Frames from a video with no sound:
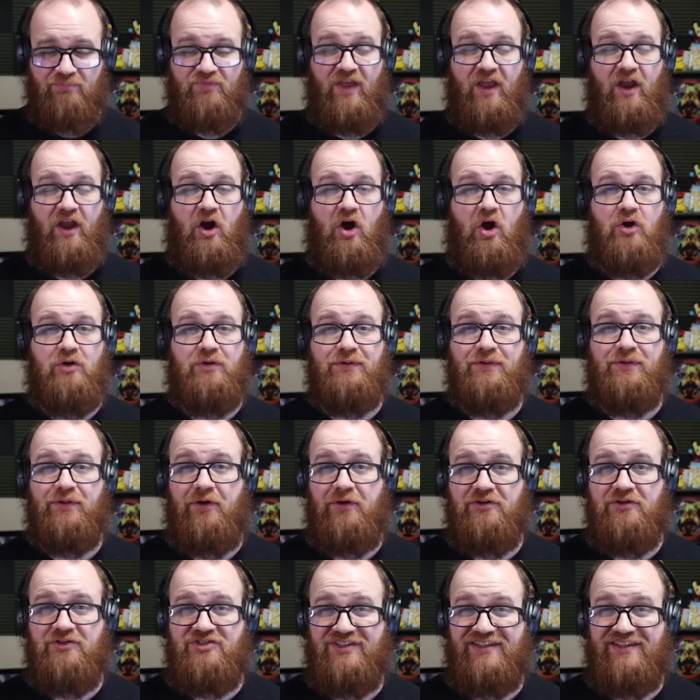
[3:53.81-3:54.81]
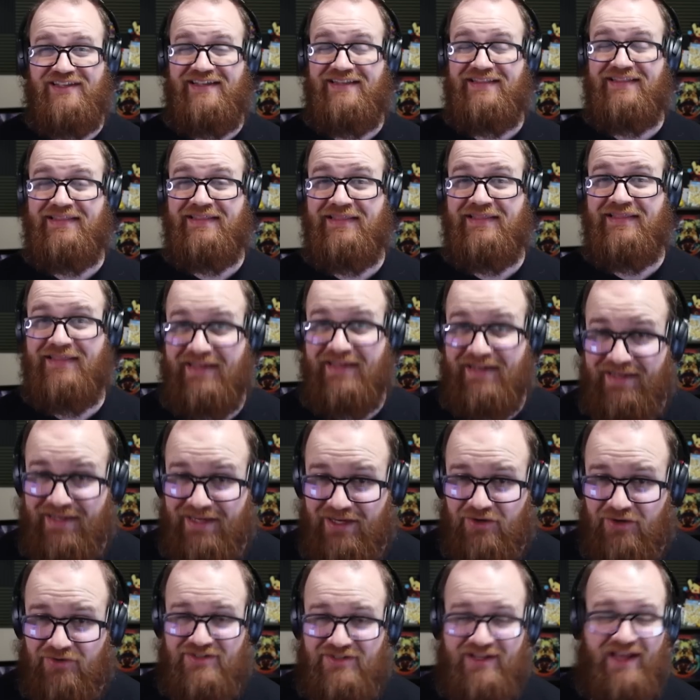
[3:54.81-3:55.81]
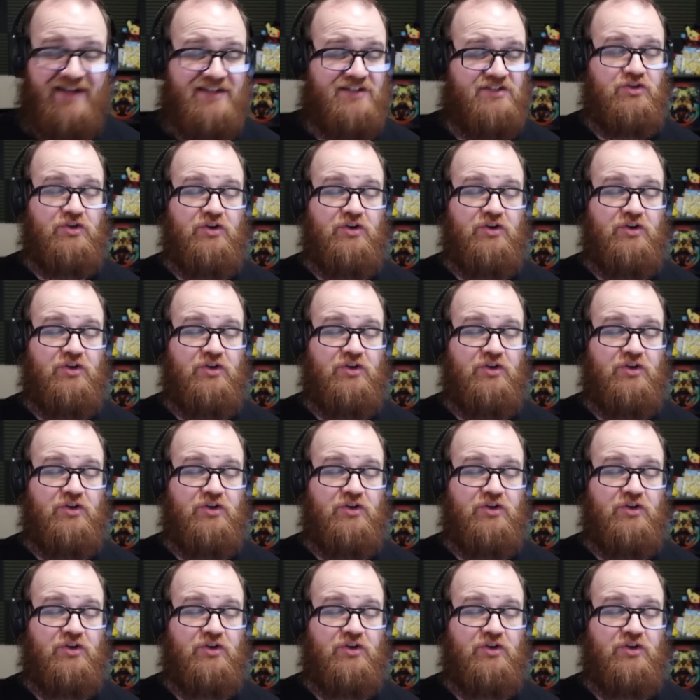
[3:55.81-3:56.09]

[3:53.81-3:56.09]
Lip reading: They are largely linear decks